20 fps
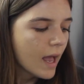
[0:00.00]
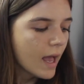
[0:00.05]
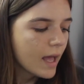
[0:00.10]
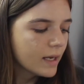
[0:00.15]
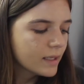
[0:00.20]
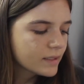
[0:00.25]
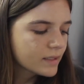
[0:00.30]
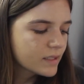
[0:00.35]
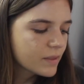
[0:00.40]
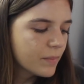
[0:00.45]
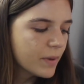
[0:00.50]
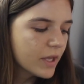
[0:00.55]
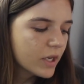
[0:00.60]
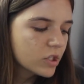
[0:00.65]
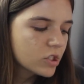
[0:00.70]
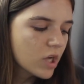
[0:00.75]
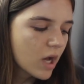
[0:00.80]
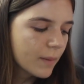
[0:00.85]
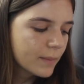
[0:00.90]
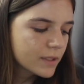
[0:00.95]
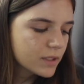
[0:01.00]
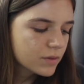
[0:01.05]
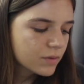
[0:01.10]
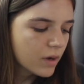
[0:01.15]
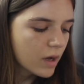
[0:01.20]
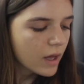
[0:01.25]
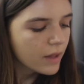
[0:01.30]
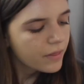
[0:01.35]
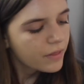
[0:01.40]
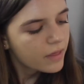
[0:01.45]
And it's the Peter Thomas
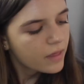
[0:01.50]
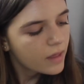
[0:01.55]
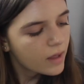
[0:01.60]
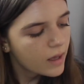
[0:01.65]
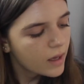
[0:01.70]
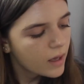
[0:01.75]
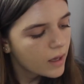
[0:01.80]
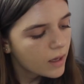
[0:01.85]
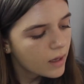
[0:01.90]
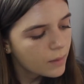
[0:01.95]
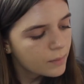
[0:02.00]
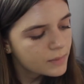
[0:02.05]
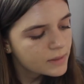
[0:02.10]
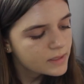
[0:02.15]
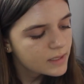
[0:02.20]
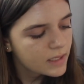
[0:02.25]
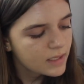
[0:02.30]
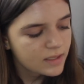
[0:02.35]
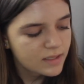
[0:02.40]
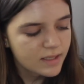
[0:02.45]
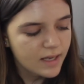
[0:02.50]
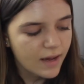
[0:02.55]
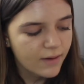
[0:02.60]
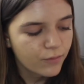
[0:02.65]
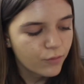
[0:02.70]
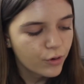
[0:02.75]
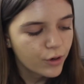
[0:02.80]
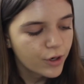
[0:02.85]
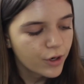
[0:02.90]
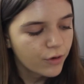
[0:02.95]
Roth Skin to Die
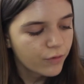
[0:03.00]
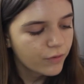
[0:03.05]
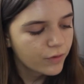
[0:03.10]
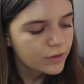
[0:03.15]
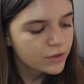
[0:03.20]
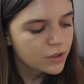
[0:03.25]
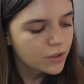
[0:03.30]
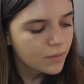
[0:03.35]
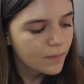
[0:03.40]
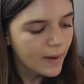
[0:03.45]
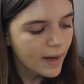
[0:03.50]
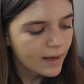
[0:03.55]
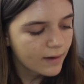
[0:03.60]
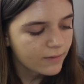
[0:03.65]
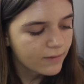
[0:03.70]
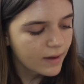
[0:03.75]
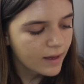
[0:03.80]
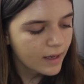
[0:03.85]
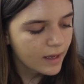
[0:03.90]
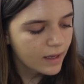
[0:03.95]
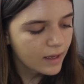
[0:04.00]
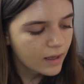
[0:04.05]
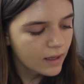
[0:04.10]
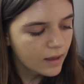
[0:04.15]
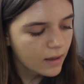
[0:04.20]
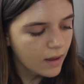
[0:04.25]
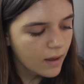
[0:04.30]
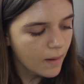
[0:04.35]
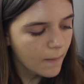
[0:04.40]
For No Filter Mattifying